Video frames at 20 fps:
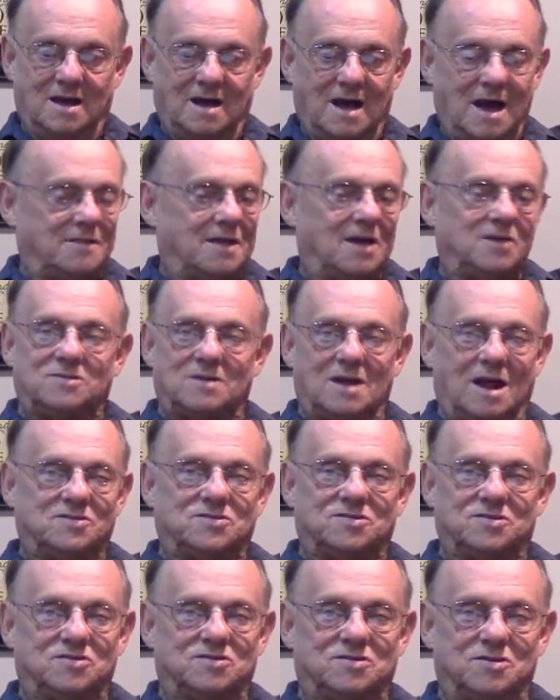Now, uh, that's not a
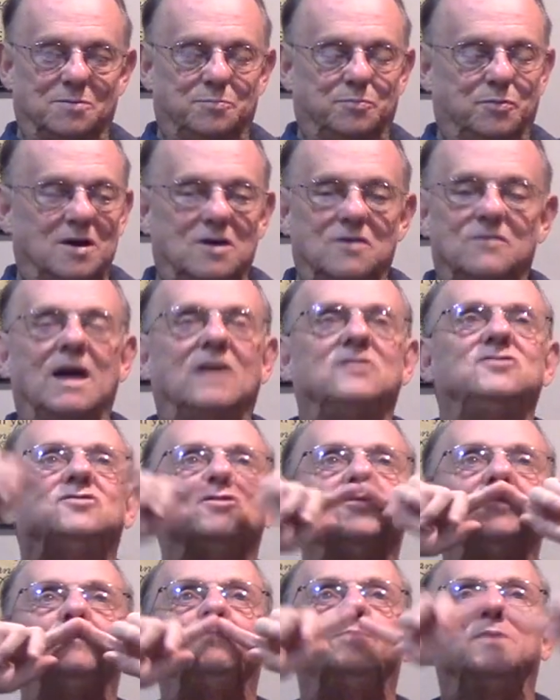sincere prayer, that's
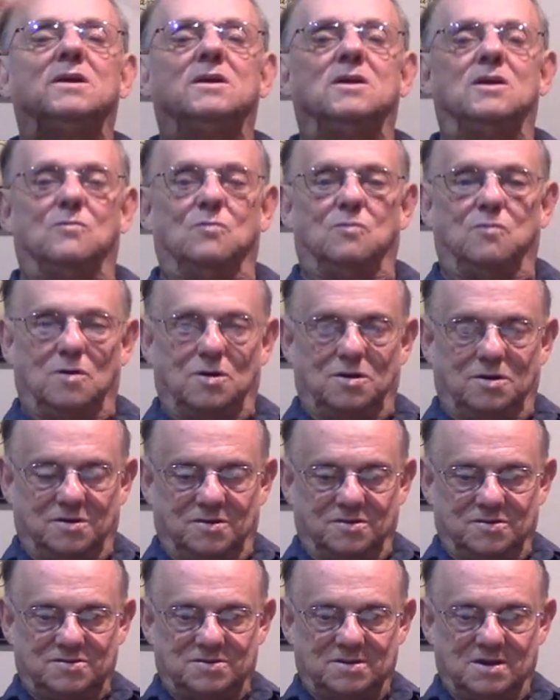just speaking
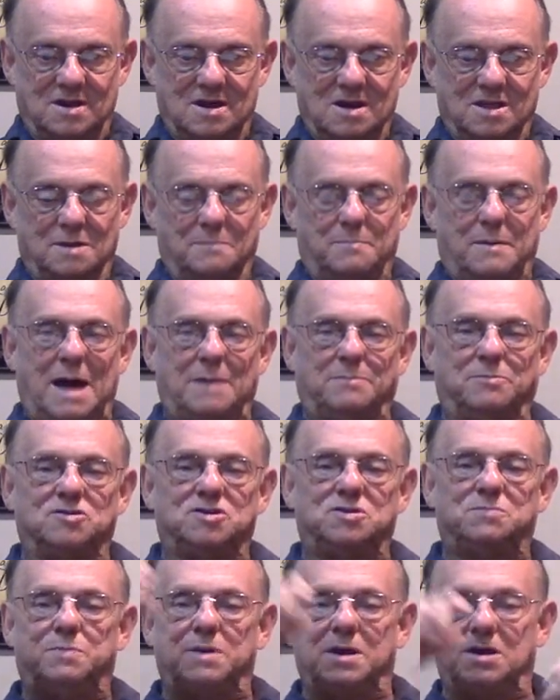words. The Bible
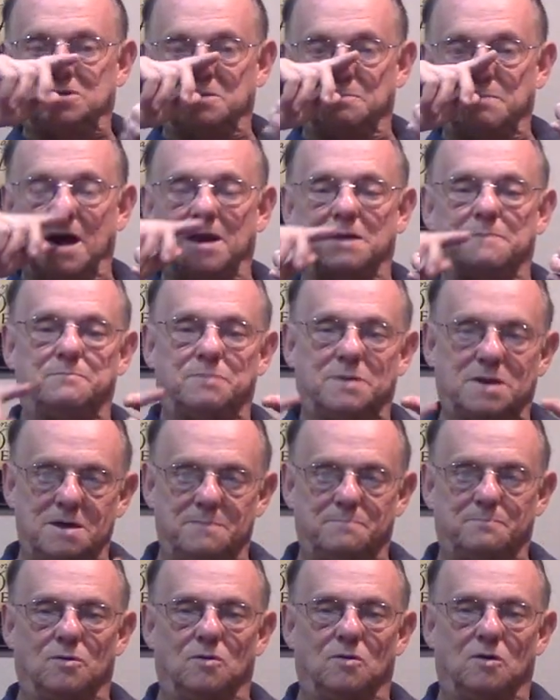speaks about a
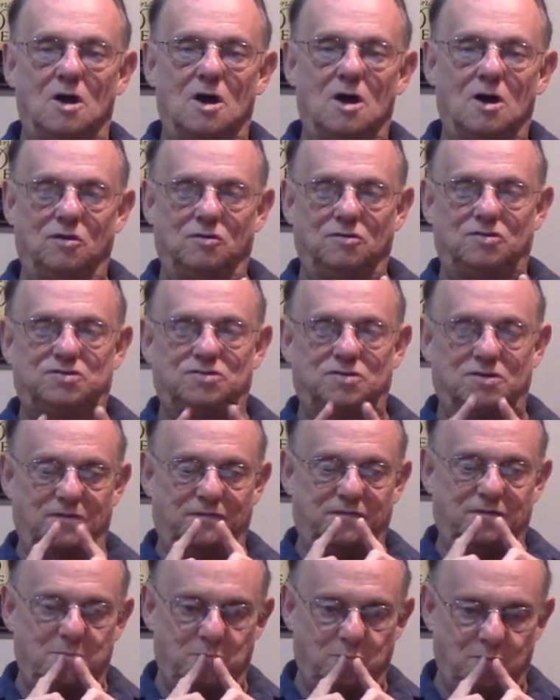people who
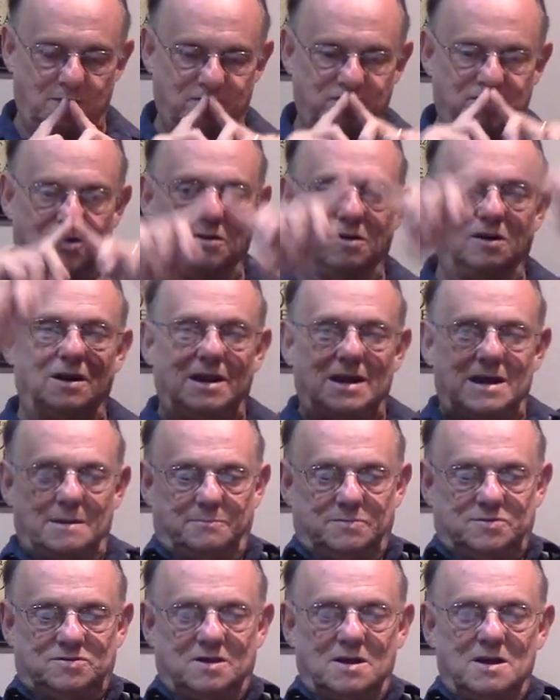serve him with their
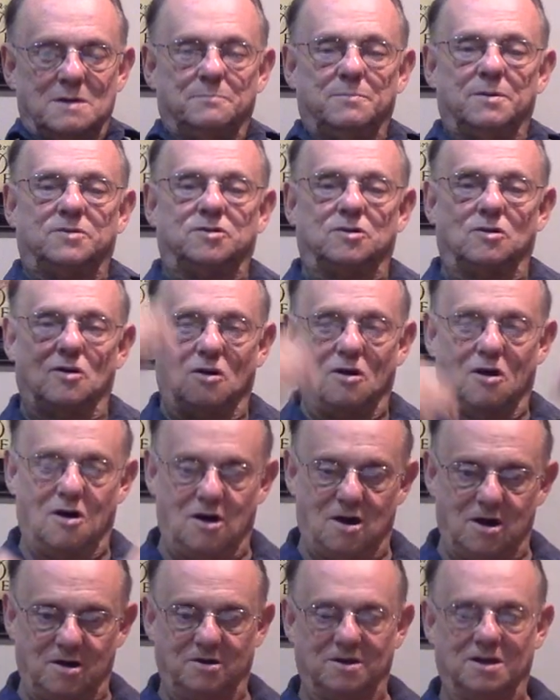lips, but their
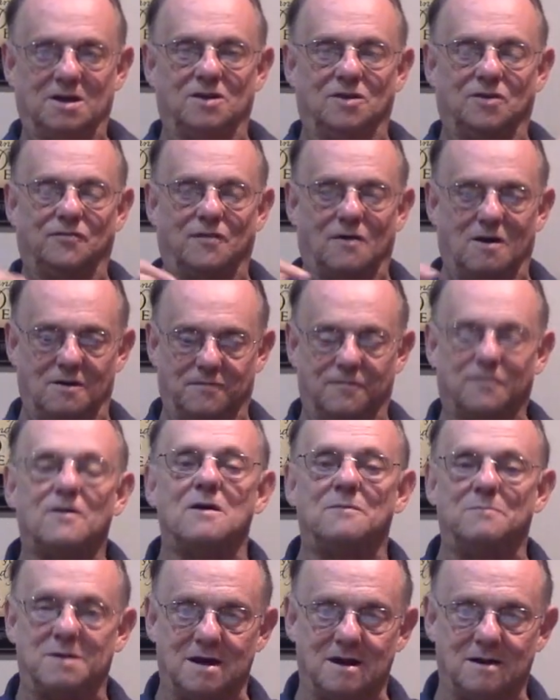heart is far
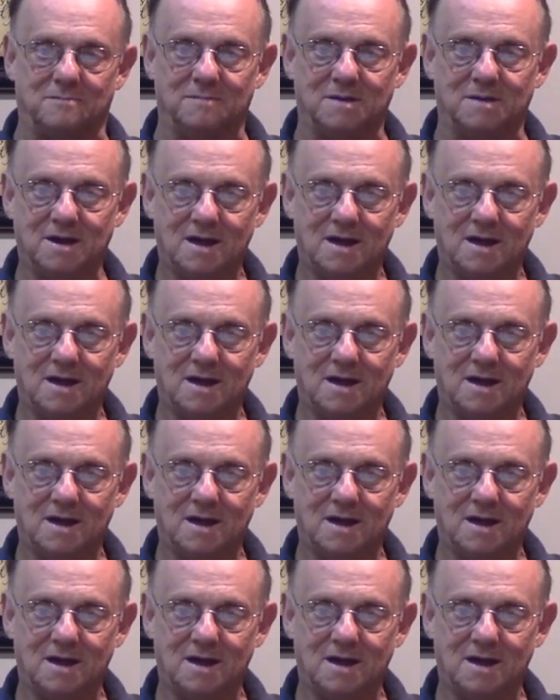from Him.